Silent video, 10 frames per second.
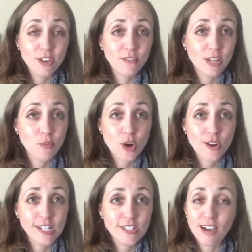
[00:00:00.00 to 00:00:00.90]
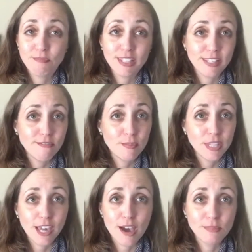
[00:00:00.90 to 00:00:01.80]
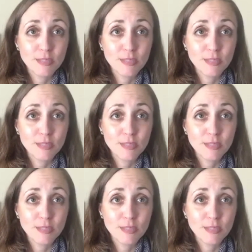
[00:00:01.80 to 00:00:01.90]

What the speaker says: If you have any more questions, leave them in the comments